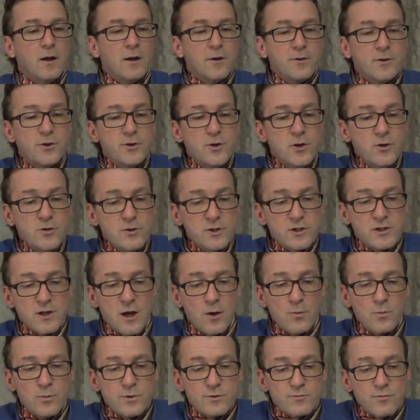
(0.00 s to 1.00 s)
The new
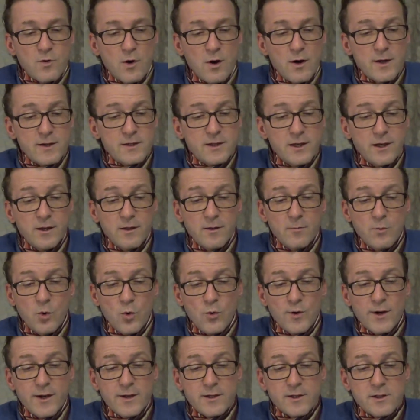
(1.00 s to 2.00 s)
sun was rising in the
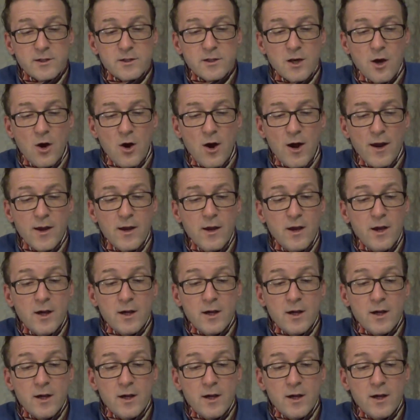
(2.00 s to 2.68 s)
morning sky